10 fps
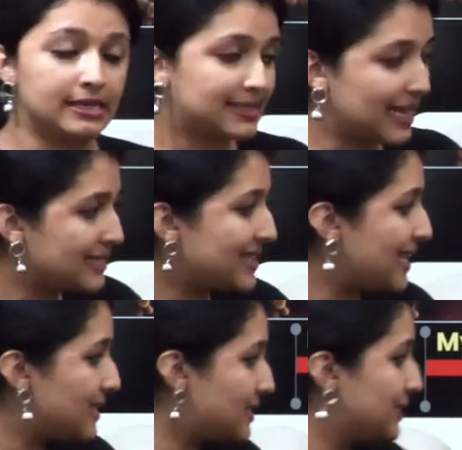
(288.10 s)
cell
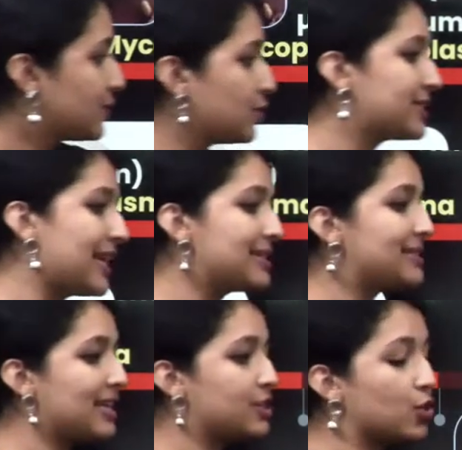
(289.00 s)
size. So, cell
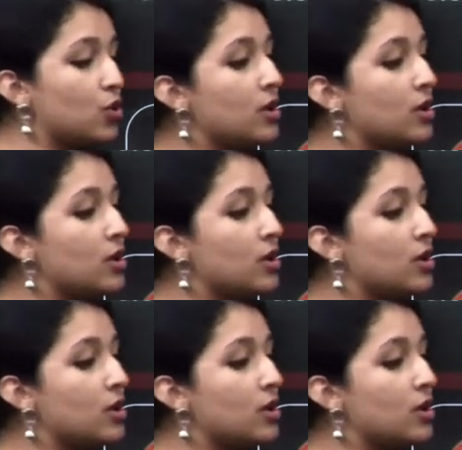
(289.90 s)
size,